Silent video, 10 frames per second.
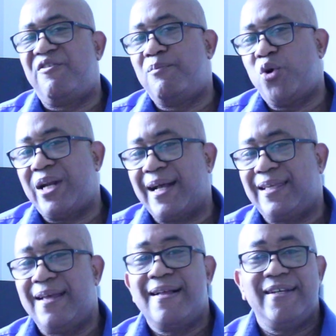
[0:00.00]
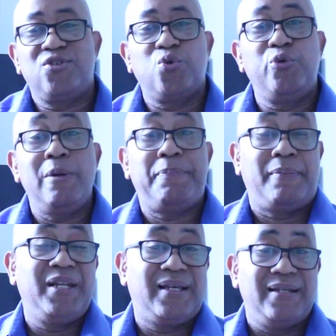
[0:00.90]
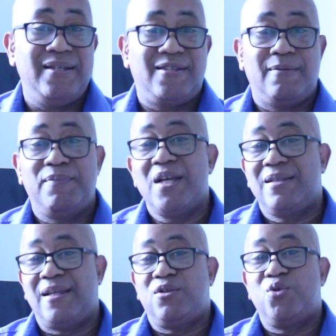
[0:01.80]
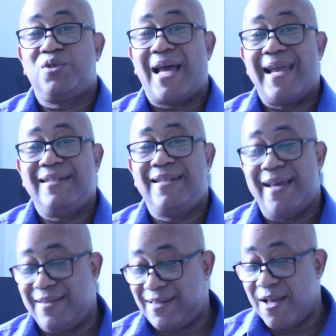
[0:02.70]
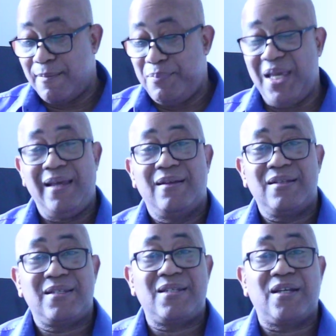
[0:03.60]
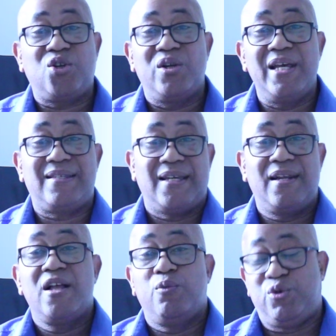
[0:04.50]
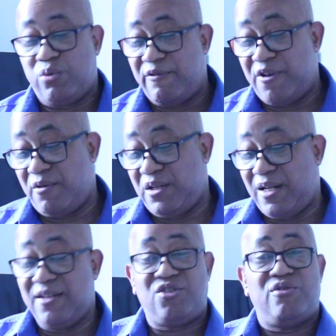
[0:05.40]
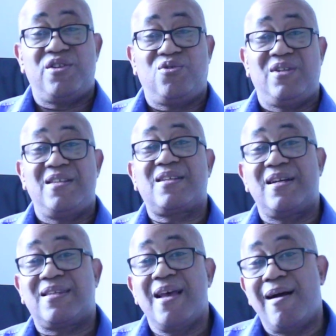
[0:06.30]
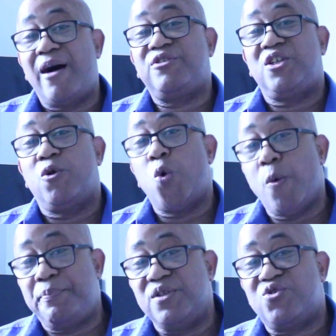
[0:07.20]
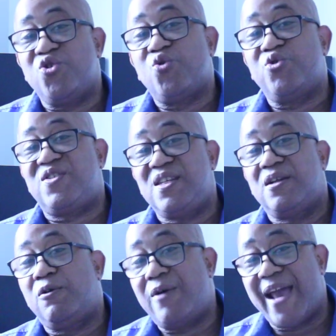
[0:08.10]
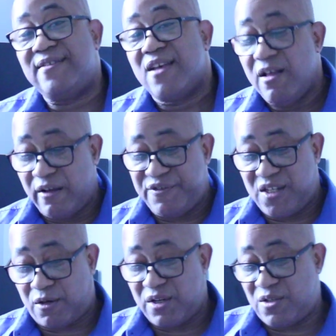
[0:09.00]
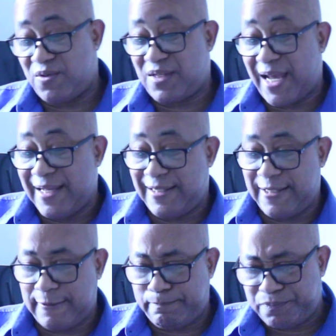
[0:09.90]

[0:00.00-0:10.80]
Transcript: of monarchy into republicanism, that those ideas being circulated, which were very dangerous to discuss out in open, so you could see the rise of secret societies.